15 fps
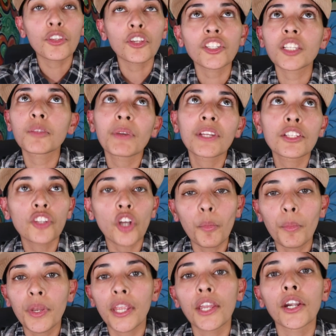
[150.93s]
There's just been so
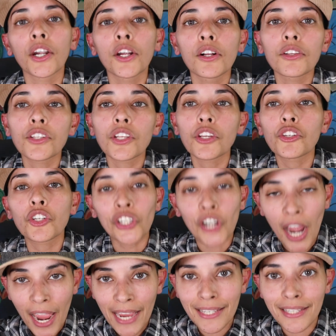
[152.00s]
many girls
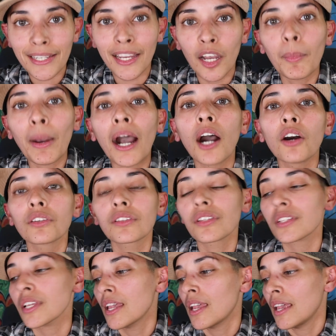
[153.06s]
trying to come out